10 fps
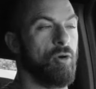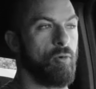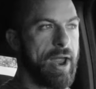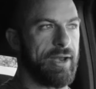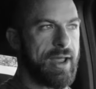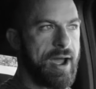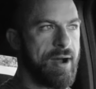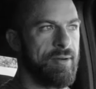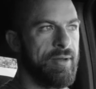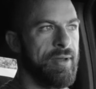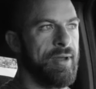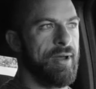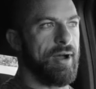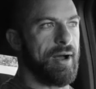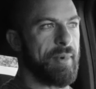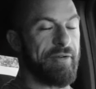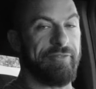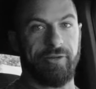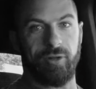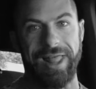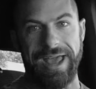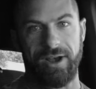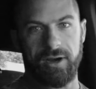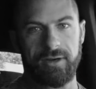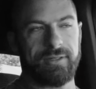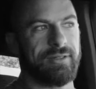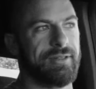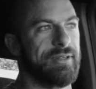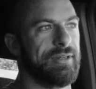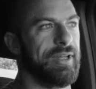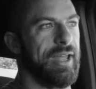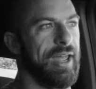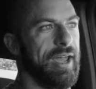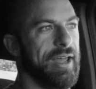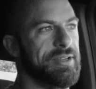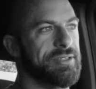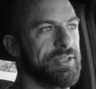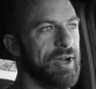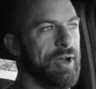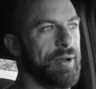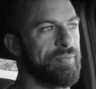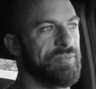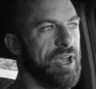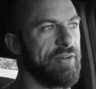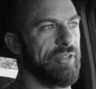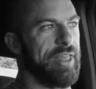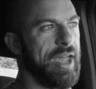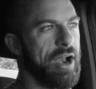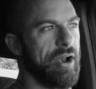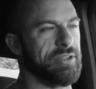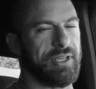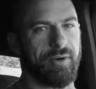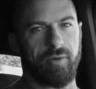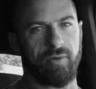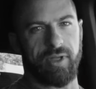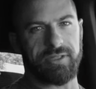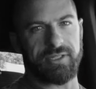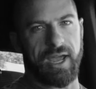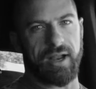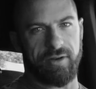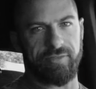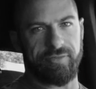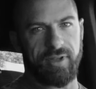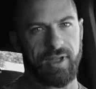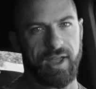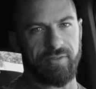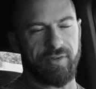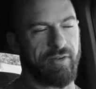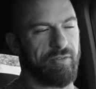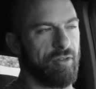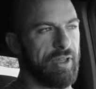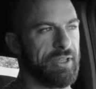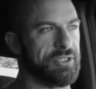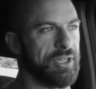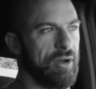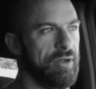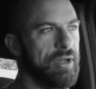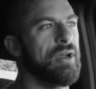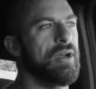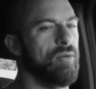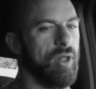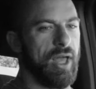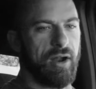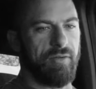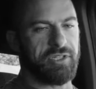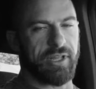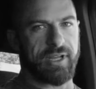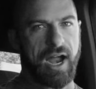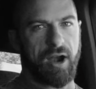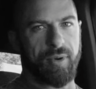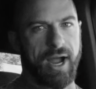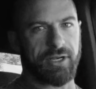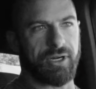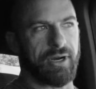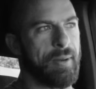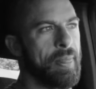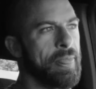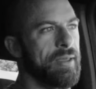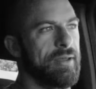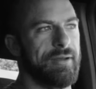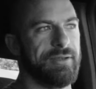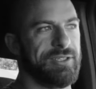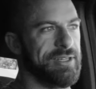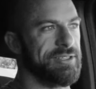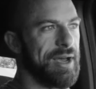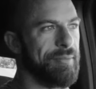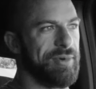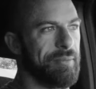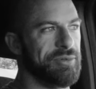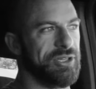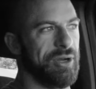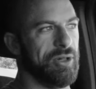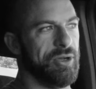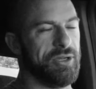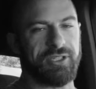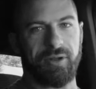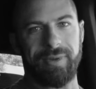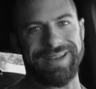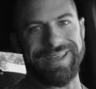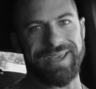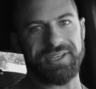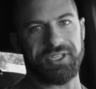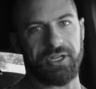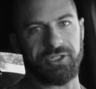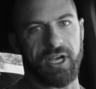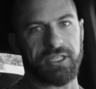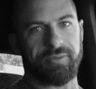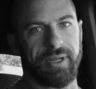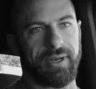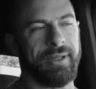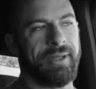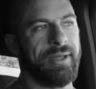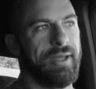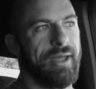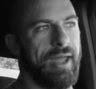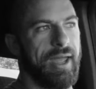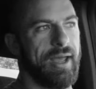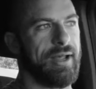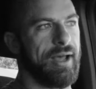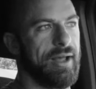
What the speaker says: great now. I feel lighter, and definitely the areas that were really tight have released. So we'll head over to the chiropractor. Since I'm so loose, it'll be an easy adjustment, and